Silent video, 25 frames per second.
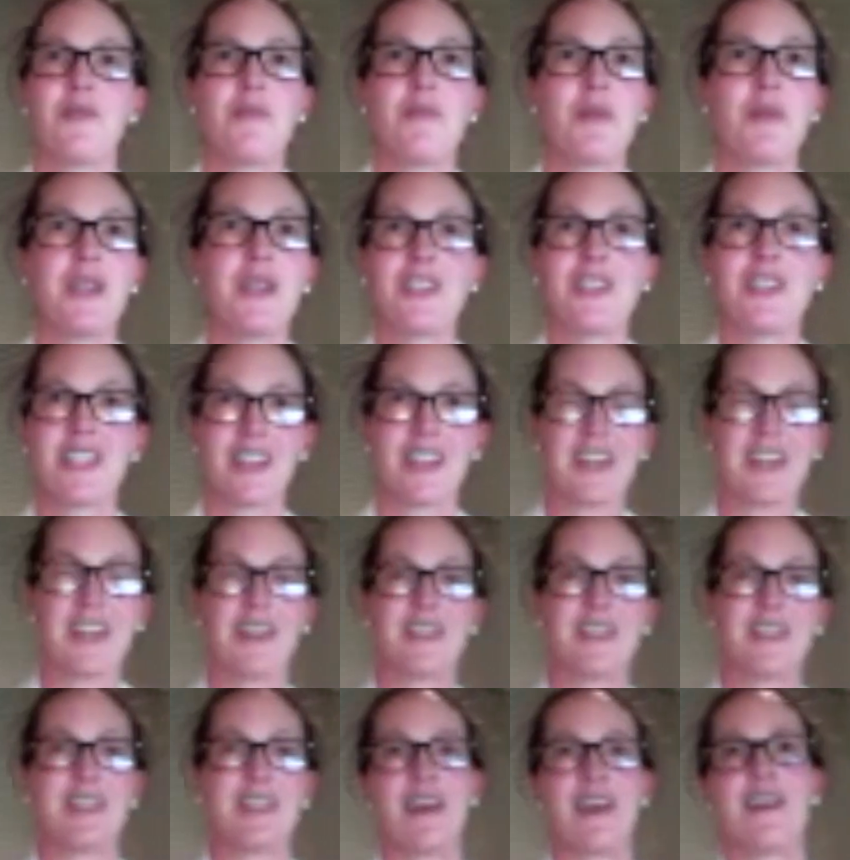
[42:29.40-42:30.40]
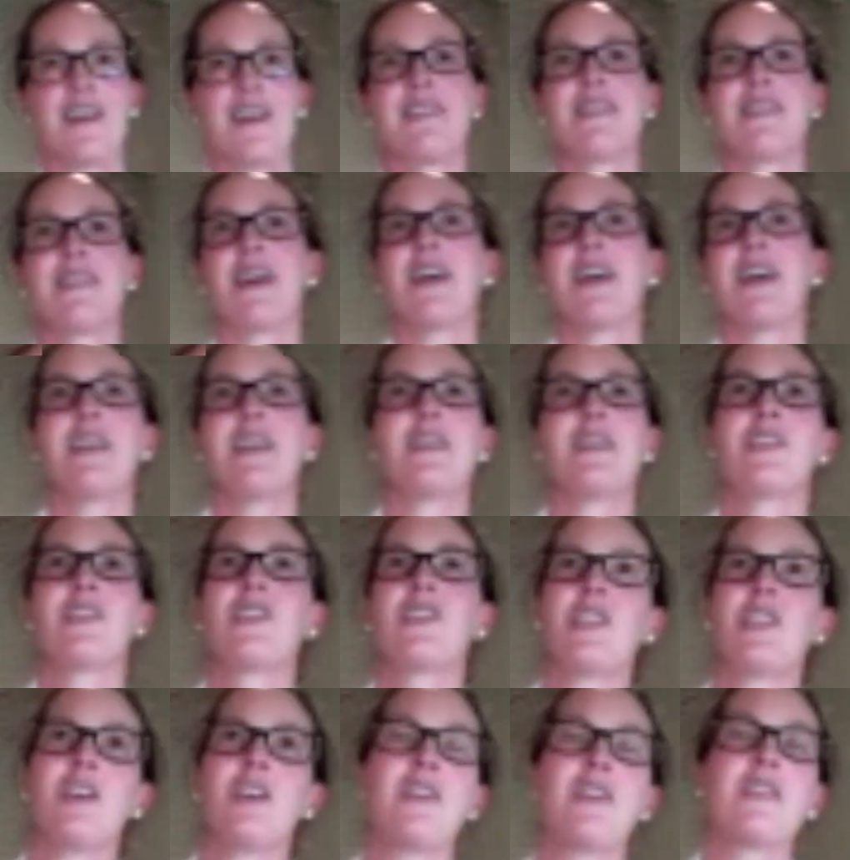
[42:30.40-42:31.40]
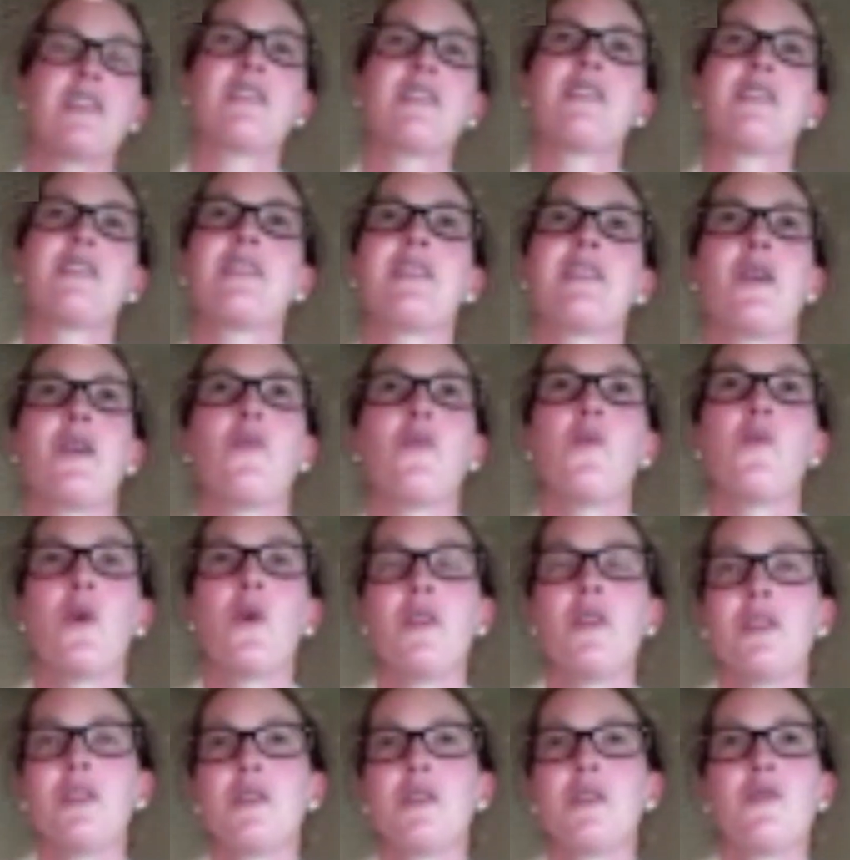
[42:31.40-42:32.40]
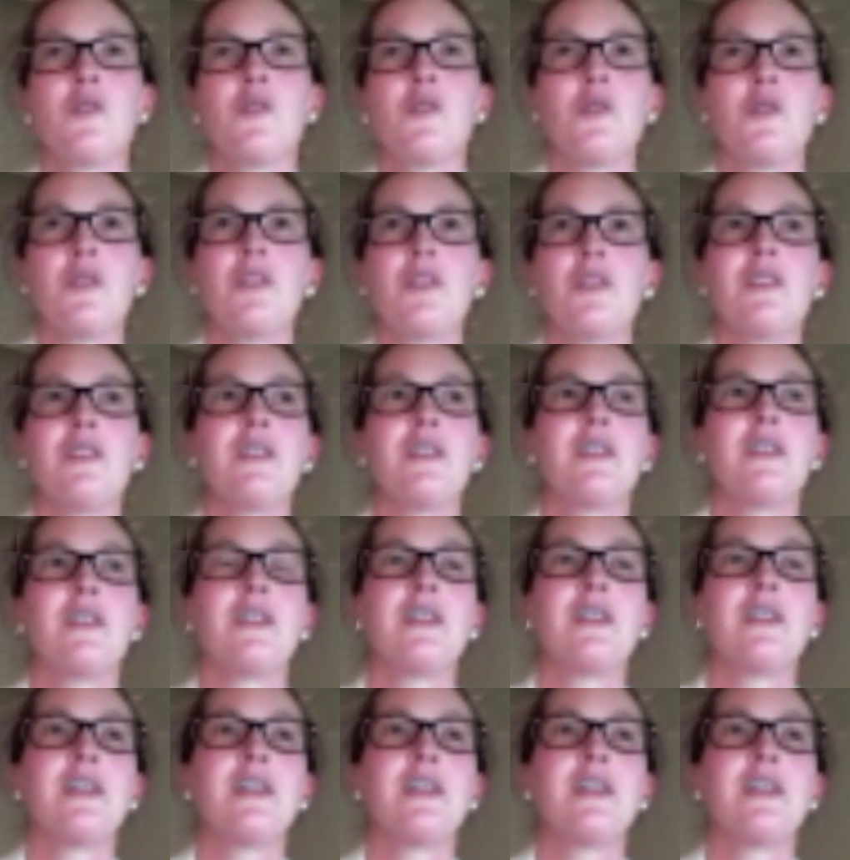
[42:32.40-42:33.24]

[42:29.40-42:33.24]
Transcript: the beach, like I said, and it's just a wonderful,